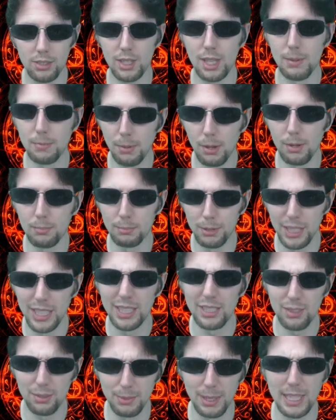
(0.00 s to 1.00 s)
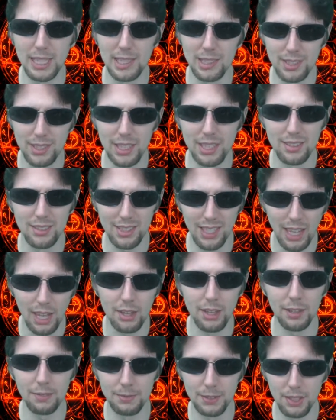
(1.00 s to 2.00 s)
keep on playing some ADC and see how
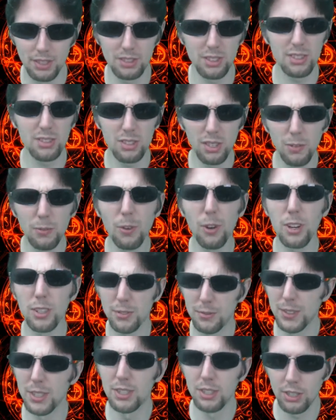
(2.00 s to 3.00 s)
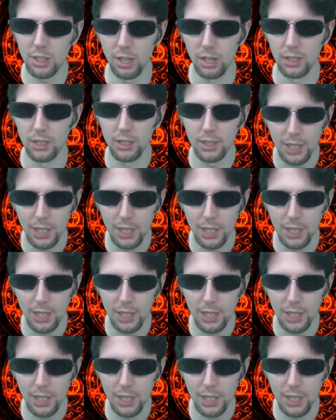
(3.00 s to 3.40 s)
that feels. Because so far it's feeling good.